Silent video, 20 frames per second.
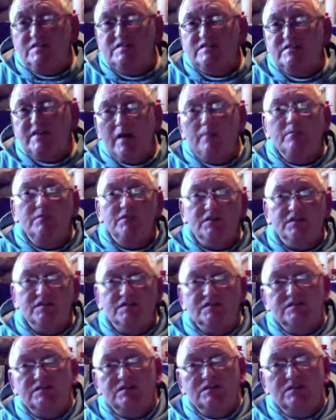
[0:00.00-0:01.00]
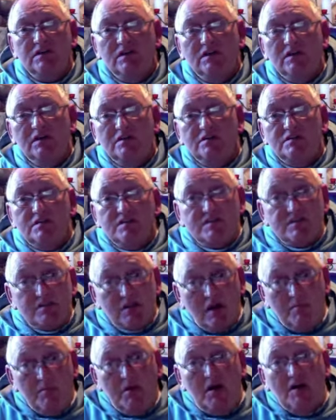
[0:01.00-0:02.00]
damnedest to
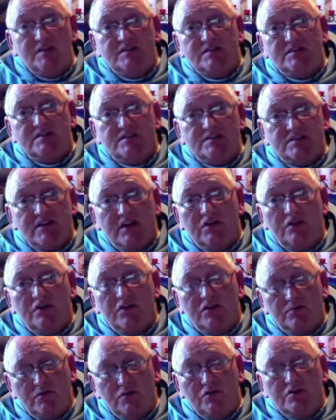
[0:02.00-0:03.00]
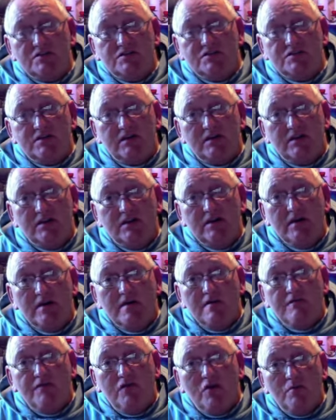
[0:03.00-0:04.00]
stop us, the Teo community,
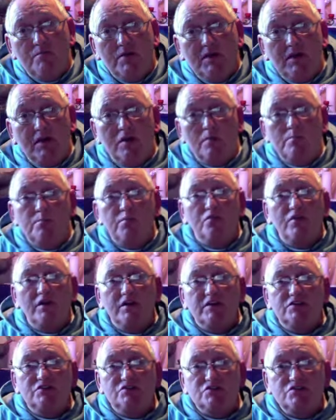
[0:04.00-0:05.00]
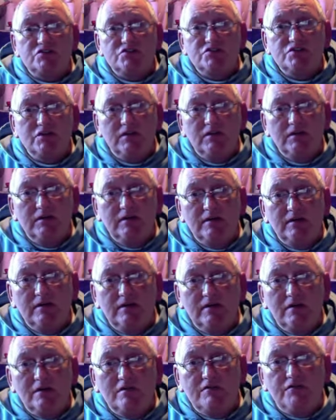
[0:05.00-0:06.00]
from being a bridge
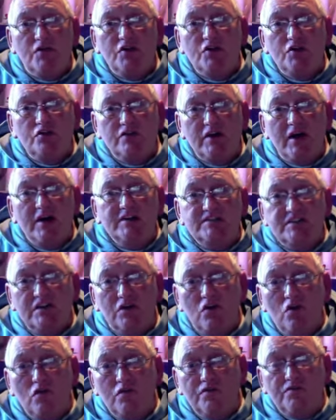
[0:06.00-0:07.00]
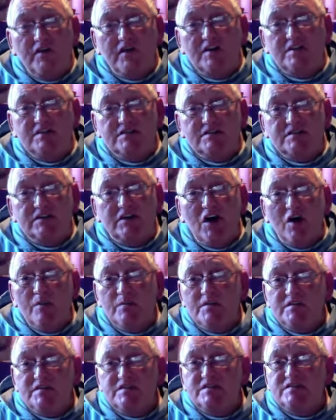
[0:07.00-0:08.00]
for uniting all faiths to
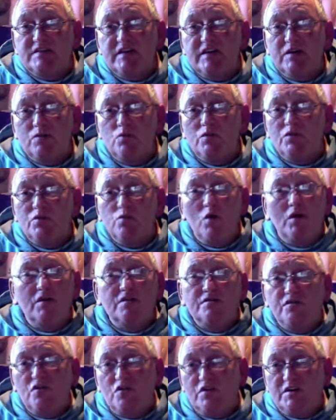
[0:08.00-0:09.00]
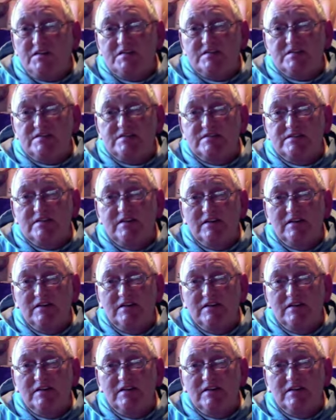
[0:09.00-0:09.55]
come and sing with one voice,